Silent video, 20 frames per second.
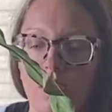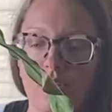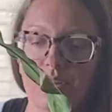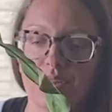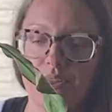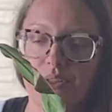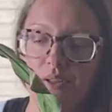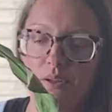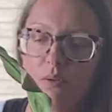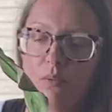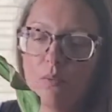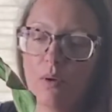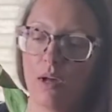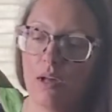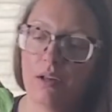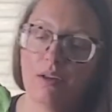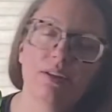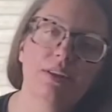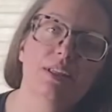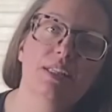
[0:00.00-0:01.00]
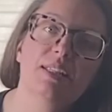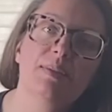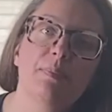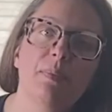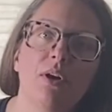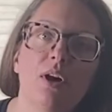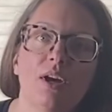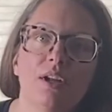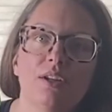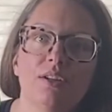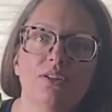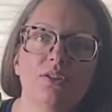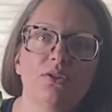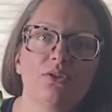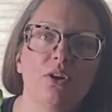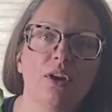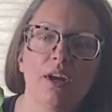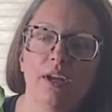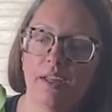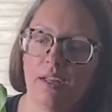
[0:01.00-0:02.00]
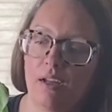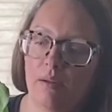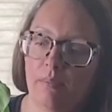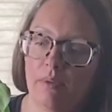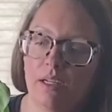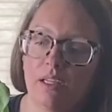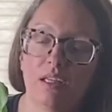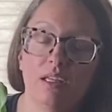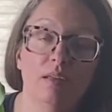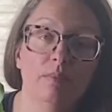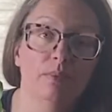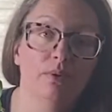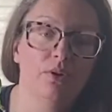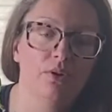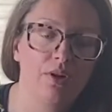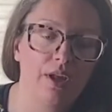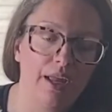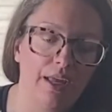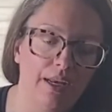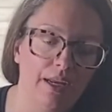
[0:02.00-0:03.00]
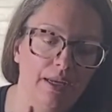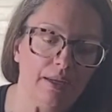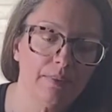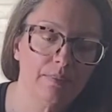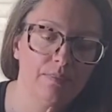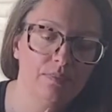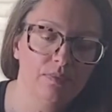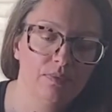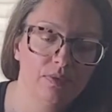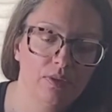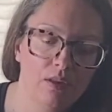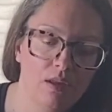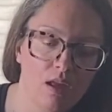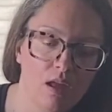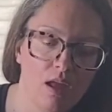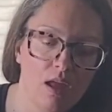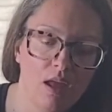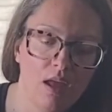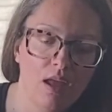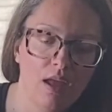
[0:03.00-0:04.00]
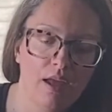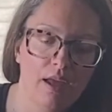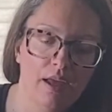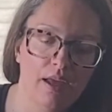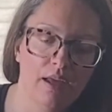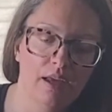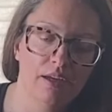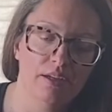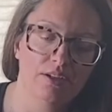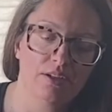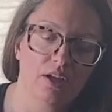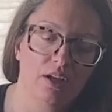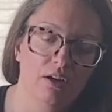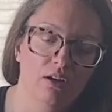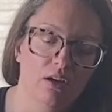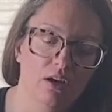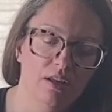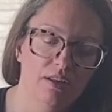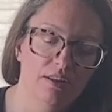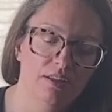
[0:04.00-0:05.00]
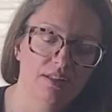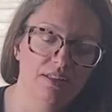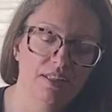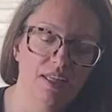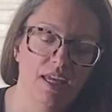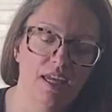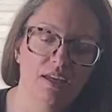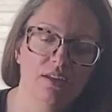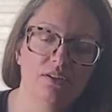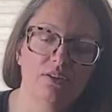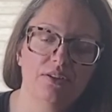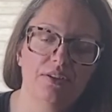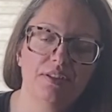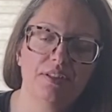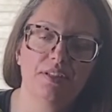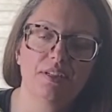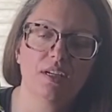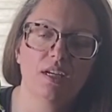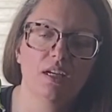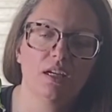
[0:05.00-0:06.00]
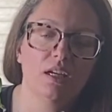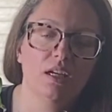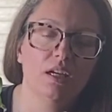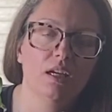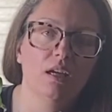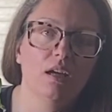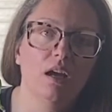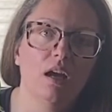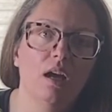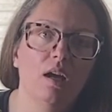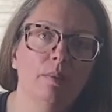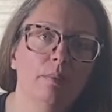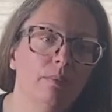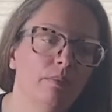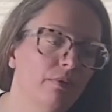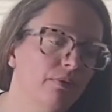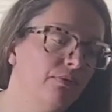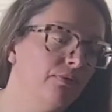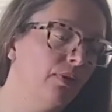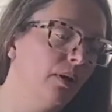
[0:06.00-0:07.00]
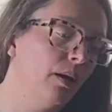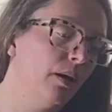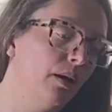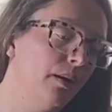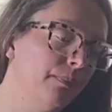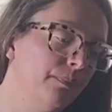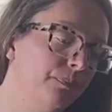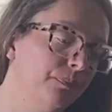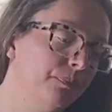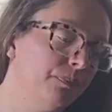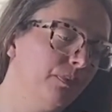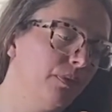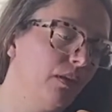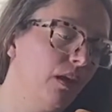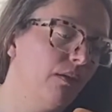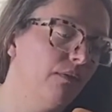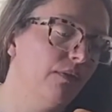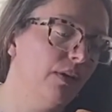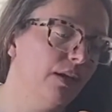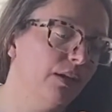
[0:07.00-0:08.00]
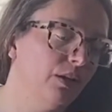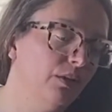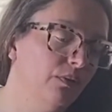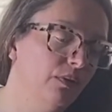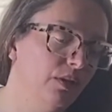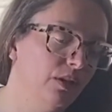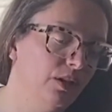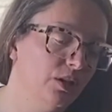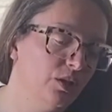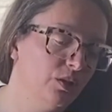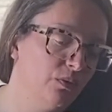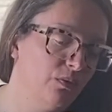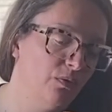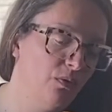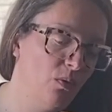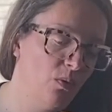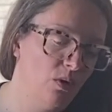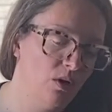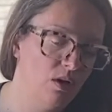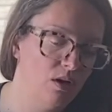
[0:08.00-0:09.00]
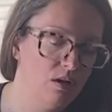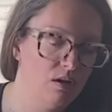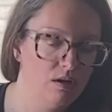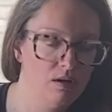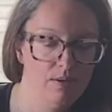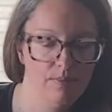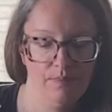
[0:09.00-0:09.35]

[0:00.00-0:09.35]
So while this pot is drying, I'm going to keep creating. And I got this candlestick from Value Village for